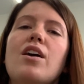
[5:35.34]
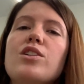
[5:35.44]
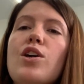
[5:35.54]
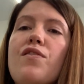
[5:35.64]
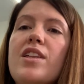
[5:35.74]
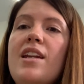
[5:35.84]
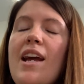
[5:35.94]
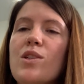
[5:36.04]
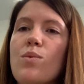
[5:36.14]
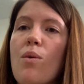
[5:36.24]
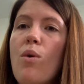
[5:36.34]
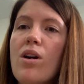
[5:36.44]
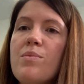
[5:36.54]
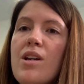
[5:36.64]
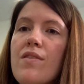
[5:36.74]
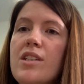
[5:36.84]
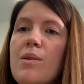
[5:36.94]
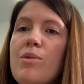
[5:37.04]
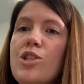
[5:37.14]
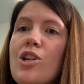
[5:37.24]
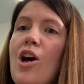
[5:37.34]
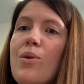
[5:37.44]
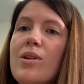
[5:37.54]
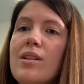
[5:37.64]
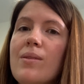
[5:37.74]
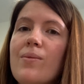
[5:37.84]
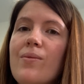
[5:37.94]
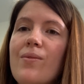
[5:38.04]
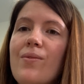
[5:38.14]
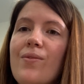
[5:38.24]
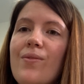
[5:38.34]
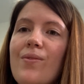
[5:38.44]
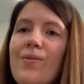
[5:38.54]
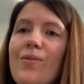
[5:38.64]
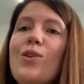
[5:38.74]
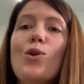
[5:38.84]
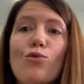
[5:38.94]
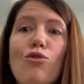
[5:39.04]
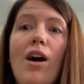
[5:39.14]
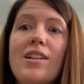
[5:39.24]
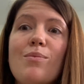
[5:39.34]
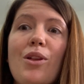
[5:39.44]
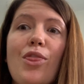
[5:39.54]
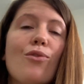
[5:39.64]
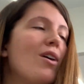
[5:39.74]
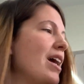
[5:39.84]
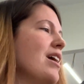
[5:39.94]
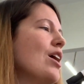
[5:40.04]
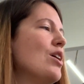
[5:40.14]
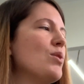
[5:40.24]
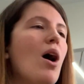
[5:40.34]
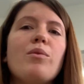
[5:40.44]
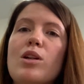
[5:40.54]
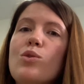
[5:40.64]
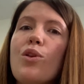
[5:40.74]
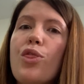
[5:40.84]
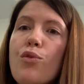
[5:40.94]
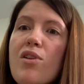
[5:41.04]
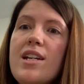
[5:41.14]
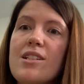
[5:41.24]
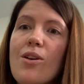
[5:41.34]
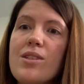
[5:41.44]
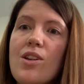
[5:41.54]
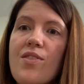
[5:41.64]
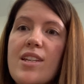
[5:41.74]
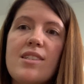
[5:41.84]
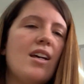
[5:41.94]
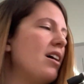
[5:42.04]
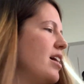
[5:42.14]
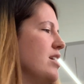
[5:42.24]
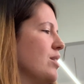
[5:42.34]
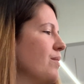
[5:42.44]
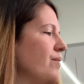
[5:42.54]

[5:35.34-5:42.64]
So for the next one, what comes after number 2? You're right, number 3. So I'm going to draw 3 dots on this side.